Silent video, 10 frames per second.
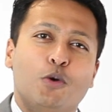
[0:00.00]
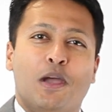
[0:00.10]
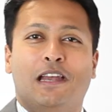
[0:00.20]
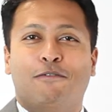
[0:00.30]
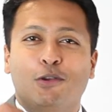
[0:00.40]
you
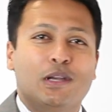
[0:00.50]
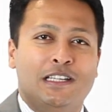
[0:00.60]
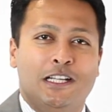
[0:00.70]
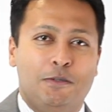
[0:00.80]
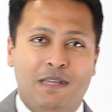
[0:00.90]
in if you can
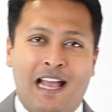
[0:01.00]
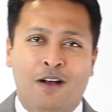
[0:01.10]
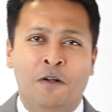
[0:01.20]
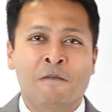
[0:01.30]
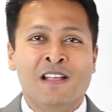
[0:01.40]
teach me
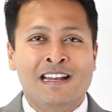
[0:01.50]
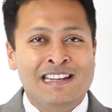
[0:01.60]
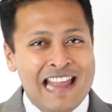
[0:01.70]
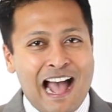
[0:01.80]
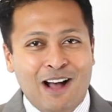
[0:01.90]
how.
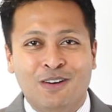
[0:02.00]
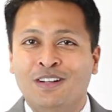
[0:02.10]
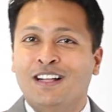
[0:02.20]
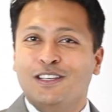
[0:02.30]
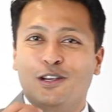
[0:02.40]

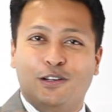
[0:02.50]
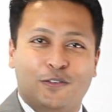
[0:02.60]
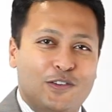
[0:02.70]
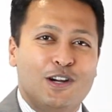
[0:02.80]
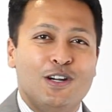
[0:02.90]
Now, your
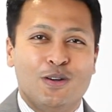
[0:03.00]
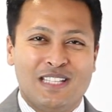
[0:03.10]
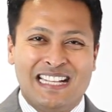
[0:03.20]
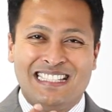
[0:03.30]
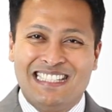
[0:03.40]
sphere knows
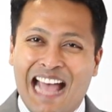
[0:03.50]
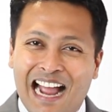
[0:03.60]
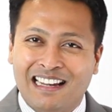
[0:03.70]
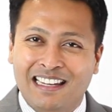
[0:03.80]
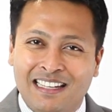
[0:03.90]

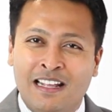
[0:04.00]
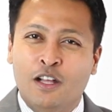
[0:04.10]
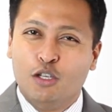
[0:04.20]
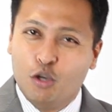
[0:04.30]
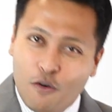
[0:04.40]
exactly
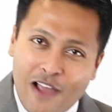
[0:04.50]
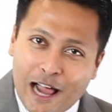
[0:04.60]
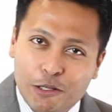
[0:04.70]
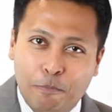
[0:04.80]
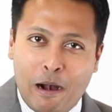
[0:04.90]
your
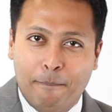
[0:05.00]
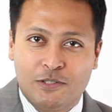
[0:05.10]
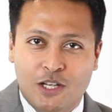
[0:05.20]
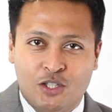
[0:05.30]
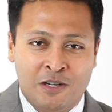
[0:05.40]
value
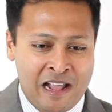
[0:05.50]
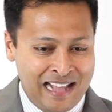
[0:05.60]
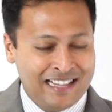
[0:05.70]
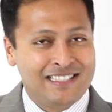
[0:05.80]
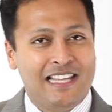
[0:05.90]
proposition
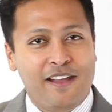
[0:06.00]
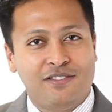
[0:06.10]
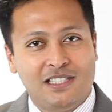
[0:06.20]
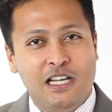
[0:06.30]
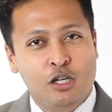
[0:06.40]
because they have
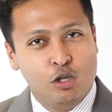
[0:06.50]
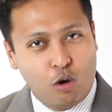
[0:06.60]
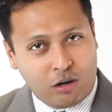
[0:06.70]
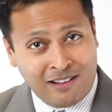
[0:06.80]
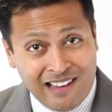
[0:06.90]
seen
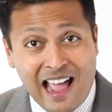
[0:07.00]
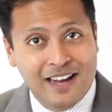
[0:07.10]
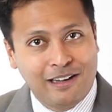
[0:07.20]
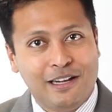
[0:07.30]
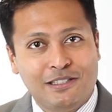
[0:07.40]
your
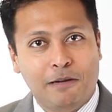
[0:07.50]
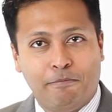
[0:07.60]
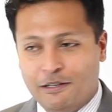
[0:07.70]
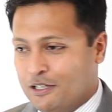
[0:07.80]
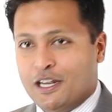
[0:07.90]
client listing
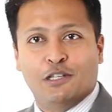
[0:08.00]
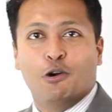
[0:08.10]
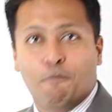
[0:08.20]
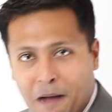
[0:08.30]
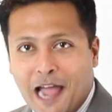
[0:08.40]
presentation
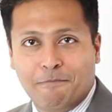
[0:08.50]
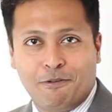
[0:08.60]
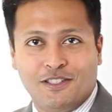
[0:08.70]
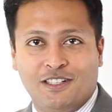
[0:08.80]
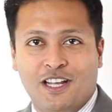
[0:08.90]
or buyer
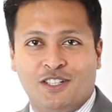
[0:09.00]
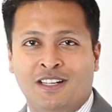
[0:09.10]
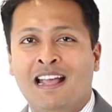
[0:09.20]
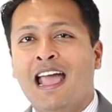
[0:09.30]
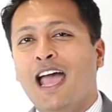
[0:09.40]

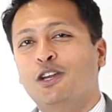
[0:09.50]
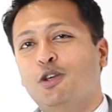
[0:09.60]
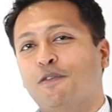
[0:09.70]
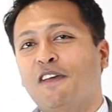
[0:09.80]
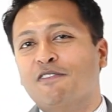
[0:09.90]
presentation, and
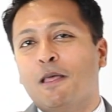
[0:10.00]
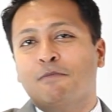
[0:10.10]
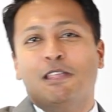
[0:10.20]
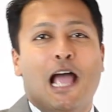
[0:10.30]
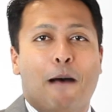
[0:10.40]
you've given
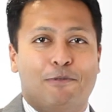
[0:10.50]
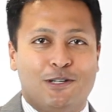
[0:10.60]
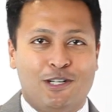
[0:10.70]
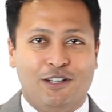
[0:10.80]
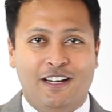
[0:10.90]
them the
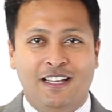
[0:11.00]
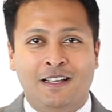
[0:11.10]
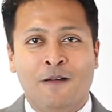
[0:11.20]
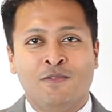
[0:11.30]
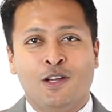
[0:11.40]

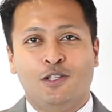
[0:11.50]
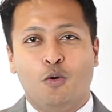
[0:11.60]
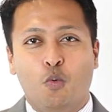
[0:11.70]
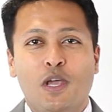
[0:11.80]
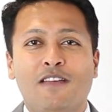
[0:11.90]
opportunity to
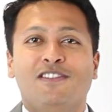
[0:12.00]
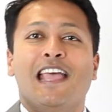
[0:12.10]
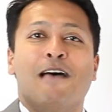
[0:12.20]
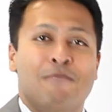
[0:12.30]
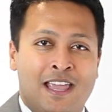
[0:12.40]
weave
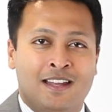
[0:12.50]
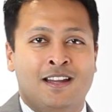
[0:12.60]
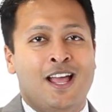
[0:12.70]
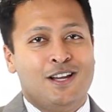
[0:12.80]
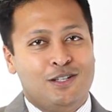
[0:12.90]
them in
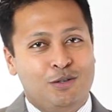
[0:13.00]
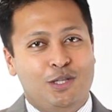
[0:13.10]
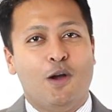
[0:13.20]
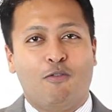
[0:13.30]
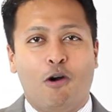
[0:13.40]
to
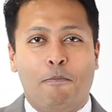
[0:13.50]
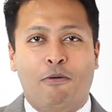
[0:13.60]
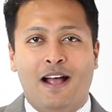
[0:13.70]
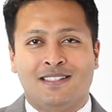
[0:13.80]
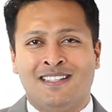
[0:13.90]
the overall
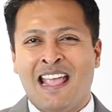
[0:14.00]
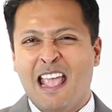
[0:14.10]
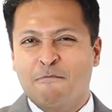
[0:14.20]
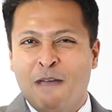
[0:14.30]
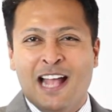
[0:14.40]
process.
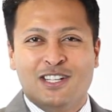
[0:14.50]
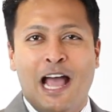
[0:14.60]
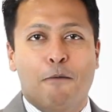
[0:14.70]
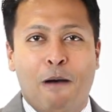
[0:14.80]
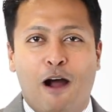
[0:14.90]
Imagine
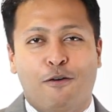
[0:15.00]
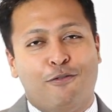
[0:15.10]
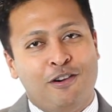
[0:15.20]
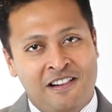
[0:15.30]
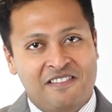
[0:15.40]
how
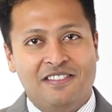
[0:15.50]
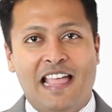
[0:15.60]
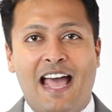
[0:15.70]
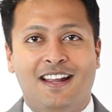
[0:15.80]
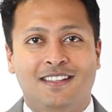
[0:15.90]
powerful
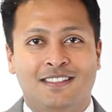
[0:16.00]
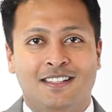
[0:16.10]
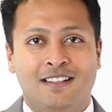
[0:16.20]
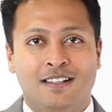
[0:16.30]
that is.